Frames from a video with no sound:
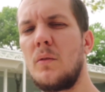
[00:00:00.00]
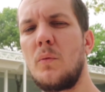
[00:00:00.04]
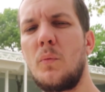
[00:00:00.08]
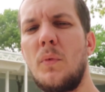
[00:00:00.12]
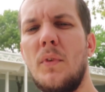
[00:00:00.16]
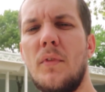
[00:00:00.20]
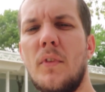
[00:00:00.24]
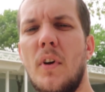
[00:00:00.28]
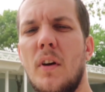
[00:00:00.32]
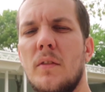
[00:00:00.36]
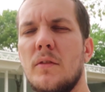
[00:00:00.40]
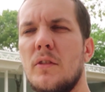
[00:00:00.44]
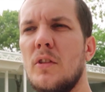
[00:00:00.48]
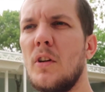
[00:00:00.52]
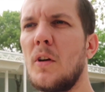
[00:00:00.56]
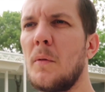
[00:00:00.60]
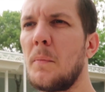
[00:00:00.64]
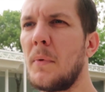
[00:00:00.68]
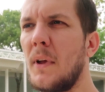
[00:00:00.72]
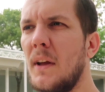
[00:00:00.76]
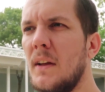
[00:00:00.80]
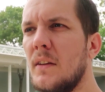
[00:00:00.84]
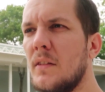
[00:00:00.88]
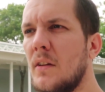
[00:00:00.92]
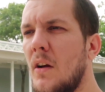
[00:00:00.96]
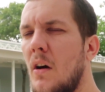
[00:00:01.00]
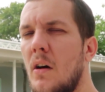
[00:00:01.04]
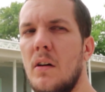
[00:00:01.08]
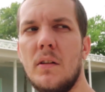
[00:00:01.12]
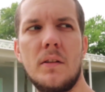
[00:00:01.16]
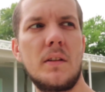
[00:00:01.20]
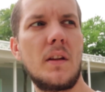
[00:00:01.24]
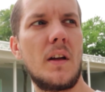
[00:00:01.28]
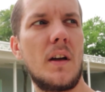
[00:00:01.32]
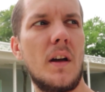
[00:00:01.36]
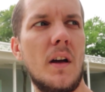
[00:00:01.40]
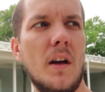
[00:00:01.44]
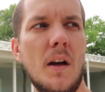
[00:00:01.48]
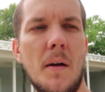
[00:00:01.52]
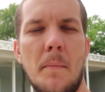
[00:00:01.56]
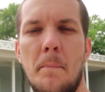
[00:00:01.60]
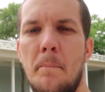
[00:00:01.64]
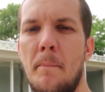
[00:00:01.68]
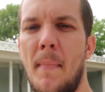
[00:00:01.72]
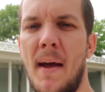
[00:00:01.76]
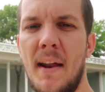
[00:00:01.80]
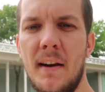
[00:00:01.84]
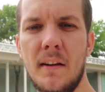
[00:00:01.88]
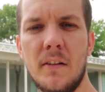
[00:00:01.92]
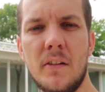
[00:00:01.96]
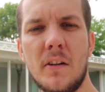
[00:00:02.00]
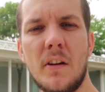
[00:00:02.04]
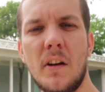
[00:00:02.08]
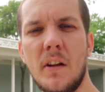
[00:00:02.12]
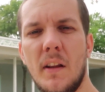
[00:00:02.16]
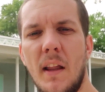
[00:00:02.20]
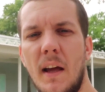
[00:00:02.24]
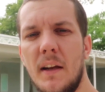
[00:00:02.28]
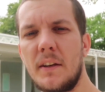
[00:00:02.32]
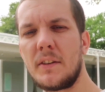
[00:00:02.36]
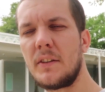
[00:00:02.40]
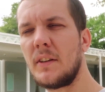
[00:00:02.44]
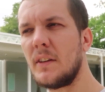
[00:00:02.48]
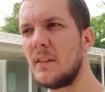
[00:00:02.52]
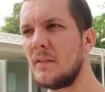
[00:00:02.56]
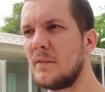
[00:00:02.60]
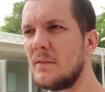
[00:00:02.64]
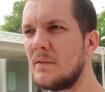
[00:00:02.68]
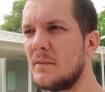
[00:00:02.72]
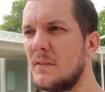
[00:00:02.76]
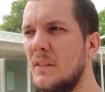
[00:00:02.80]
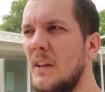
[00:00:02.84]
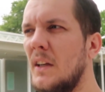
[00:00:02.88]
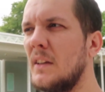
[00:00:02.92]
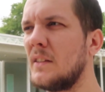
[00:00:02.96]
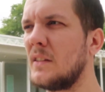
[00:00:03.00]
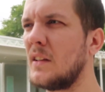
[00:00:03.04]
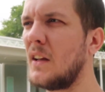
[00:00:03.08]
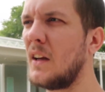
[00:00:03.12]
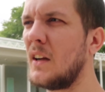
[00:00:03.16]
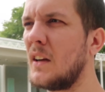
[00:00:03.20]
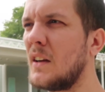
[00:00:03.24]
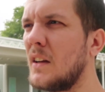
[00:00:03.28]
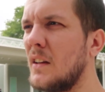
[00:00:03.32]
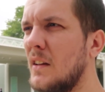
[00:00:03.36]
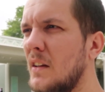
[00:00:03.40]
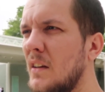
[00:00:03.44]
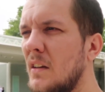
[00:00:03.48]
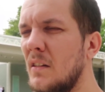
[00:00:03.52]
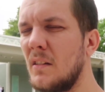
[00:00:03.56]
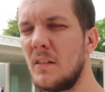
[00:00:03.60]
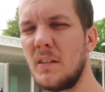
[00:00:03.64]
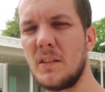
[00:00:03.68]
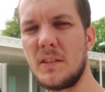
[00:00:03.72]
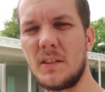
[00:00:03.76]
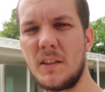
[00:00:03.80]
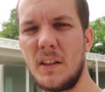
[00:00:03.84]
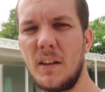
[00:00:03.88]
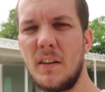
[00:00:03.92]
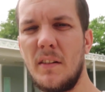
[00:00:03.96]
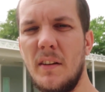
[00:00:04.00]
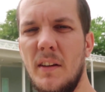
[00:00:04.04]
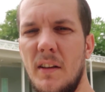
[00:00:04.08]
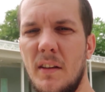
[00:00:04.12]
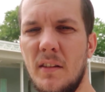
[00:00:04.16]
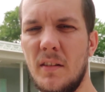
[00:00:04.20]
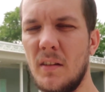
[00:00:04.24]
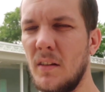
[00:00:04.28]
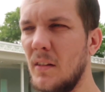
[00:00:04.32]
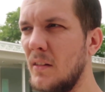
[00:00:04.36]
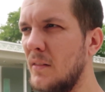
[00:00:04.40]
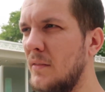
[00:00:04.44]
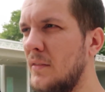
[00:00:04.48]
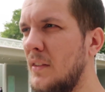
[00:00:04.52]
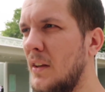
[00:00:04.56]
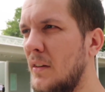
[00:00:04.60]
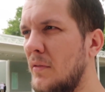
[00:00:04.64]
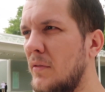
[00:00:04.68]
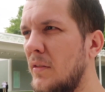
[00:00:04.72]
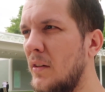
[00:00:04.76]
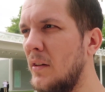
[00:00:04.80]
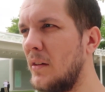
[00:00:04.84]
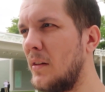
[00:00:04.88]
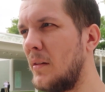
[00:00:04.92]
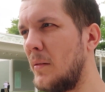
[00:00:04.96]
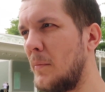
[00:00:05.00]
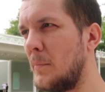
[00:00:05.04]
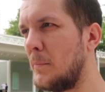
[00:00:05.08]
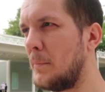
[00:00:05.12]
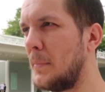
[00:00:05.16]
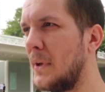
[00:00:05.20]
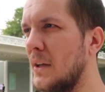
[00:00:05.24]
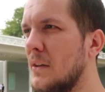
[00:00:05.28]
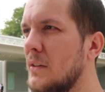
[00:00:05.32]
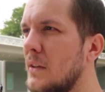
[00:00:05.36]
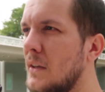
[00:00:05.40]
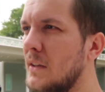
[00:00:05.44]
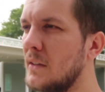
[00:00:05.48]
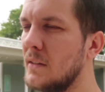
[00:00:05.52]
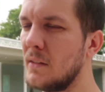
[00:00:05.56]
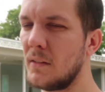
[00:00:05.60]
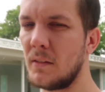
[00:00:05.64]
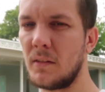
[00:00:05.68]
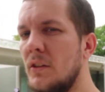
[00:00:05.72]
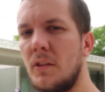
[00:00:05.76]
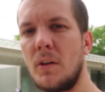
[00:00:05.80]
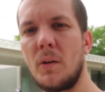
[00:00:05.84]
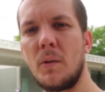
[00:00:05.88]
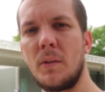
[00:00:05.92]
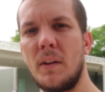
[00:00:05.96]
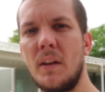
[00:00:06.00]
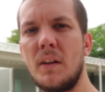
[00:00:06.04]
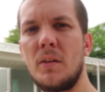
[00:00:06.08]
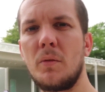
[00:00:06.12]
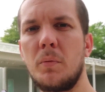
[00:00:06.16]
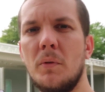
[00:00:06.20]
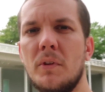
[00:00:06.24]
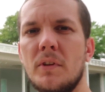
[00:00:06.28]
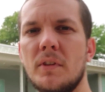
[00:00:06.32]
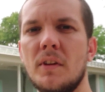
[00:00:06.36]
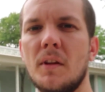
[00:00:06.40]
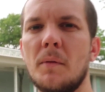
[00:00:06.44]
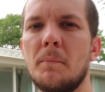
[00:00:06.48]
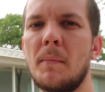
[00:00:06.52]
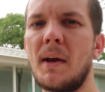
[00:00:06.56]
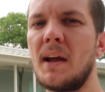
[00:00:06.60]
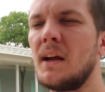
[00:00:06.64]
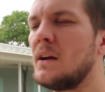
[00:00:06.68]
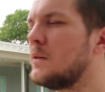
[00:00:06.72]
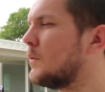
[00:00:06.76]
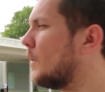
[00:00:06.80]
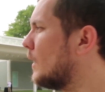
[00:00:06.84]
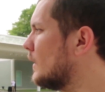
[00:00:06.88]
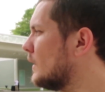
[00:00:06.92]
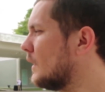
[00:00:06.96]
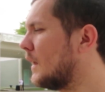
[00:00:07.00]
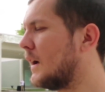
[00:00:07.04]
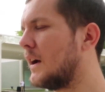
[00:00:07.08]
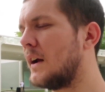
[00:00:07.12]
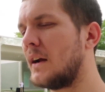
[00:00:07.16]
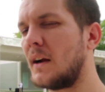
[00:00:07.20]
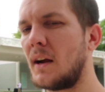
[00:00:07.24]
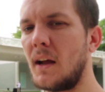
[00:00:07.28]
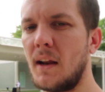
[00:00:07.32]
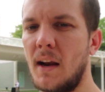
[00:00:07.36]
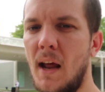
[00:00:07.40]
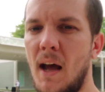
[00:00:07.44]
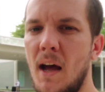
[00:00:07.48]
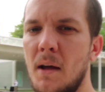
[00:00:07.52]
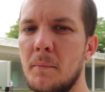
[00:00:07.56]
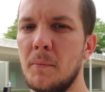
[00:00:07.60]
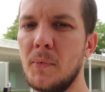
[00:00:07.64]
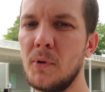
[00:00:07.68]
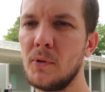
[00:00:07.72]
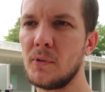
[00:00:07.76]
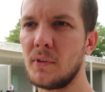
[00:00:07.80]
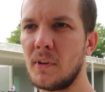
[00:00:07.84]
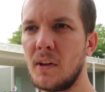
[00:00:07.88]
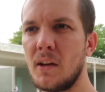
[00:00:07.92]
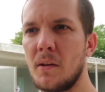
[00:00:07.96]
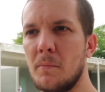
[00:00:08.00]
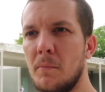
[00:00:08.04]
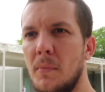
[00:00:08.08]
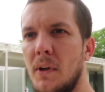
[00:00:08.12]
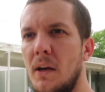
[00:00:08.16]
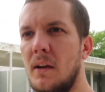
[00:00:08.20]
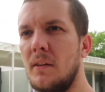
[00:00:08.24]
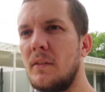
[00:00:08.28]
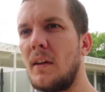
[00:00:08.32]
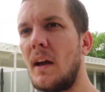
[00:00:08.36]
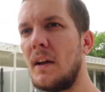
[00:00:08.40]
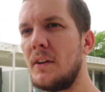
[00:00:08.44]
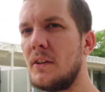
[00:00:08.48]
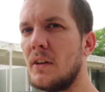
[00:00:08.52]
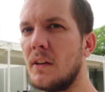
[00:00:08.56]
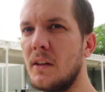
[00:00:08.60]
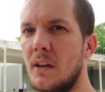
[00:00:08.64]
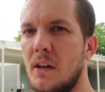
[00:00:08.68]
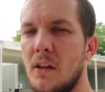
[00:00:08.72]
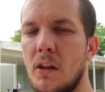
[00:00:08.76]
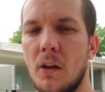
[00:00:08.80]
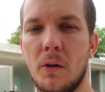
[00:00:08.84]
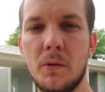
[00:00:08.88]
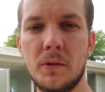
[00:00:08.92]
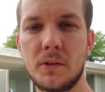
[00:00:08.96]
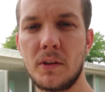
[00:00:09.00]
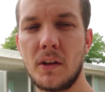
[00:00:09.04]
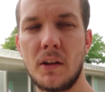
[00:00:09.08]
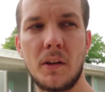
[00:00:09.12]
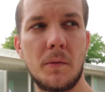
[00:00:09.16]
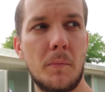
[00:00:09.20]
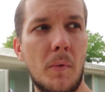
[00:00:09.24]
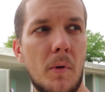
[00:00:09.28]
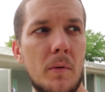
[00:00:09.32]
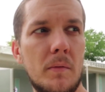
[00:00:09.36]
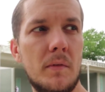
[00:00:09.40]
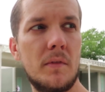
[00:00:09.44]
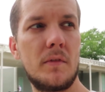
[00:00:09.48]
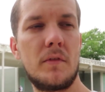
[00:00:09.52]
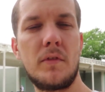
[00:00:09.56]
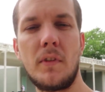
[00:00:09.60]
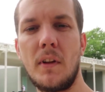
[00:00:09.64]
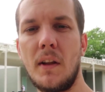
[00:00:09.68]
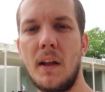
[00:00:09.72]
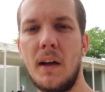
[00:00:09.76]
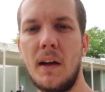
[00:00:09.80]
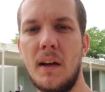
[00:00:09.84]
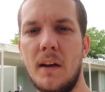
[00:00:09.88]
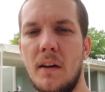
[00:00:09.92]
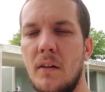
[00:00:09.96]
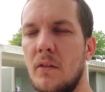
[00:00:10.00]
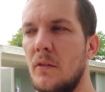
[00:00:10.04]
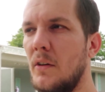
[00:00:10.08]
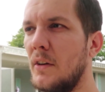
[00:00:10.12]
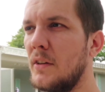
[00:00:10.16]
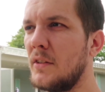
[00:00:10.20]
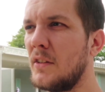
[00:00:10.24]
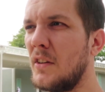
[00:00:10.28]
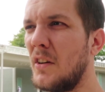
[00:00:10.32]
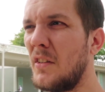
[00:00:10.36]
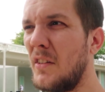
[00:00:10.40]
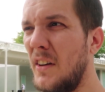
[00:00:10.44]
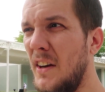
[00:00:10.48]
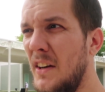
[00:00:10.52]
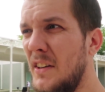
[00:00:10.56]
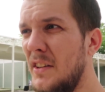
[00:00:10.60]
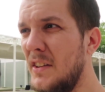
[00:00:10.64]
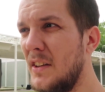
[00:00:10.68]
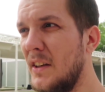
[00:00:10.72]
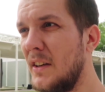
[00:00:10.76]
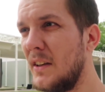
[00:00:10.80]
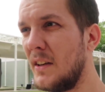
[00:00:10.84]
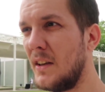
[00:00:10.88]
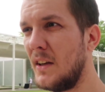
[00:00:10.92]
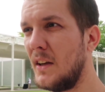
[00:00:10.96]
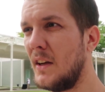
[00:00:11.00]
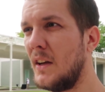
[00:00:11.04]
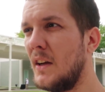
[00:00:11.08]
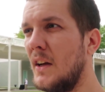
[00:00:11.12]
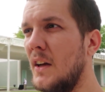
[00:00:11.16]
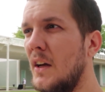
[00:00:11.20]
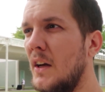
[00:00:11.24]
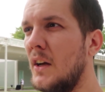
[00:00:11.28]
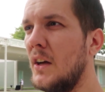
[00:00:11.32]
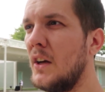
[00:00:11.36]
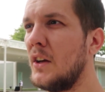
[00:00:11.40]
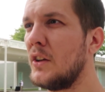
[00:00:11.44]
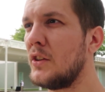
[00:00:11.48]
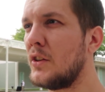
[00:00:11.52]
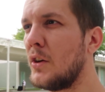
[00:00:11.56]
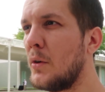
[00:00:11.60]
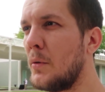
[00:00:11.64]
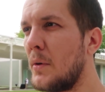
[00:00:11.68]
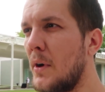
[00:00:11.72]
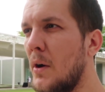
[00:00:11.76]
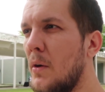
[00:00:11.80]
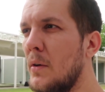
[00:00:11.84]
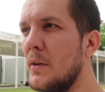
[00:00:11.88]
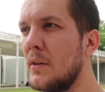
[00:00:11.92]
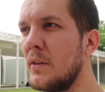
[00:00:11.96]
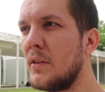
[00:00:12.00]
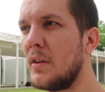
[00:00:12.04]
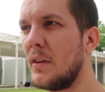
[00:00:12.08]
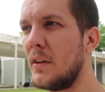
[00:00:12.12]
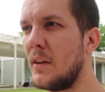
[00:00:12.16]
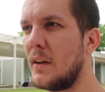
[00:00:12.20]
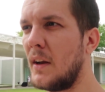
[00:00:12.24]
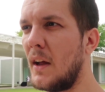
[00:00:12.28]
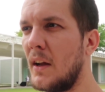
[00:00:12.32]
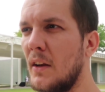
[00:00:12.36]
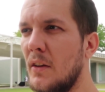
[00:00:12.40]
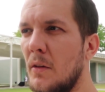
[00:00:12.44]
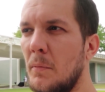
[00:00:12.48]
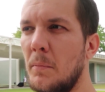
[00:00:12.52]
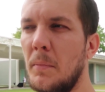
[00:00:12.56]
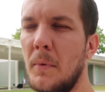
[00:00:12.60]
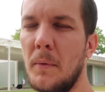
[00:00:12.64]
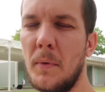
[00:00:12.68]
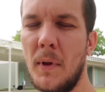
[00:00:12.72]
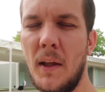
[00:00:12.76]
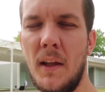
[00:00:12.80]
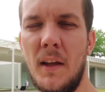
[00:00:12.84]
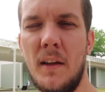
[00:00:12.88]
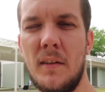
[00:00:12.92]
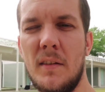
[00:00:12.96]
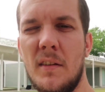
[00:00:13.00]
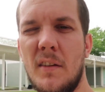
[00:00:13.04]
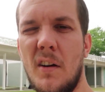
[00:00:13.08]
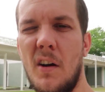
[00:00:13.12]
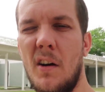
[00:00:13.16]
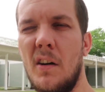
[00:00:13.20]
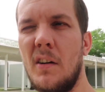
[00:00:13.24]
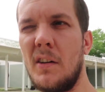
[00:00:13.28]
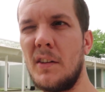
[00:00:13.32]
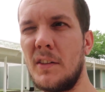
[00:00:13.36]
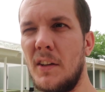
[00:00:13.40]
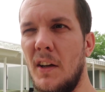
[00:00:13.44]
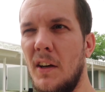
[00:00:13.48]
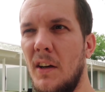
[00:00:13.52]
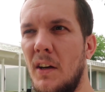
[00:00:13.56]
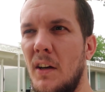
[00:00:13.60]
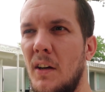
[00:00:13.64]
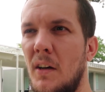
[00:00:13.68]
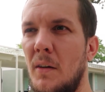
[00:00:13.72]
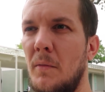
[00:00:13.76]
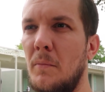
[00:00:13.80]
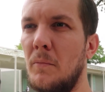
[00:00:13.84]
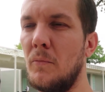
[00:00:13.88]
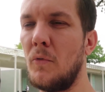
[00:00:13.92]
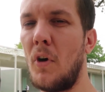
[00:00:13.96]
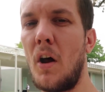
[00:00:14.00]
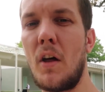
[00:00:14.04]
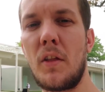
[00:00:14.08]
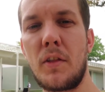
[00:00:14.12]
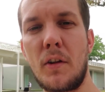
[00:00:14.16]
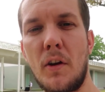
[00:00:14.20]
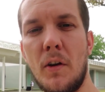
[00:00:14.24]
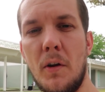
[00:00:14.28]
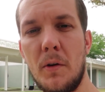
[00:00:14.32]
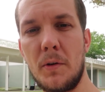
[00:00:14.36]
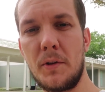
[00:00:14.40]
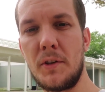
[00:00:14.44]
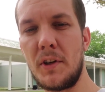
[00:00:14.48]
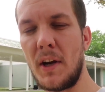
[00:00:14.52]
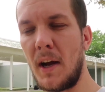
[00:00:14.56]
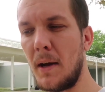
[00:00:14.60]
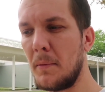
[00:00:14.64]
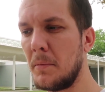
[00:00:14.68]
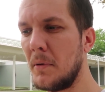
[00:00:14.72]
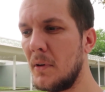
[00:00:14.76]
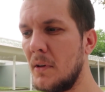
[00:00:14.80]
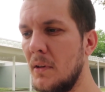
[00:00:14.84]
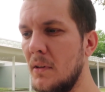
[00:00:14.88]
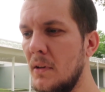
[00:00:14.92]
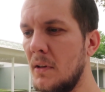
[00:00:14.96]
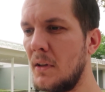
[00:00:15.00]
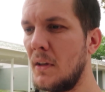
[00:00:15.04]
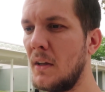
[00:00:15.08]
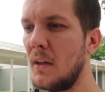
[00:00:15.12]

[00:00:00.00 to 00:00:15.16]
We've come to a place called the Menil Collection. It's like a little series of different buildings. So this was the main one, like an art museum, but it's actually closed at the moment for like restoration. So we're going to the next place called Rothko Chapel.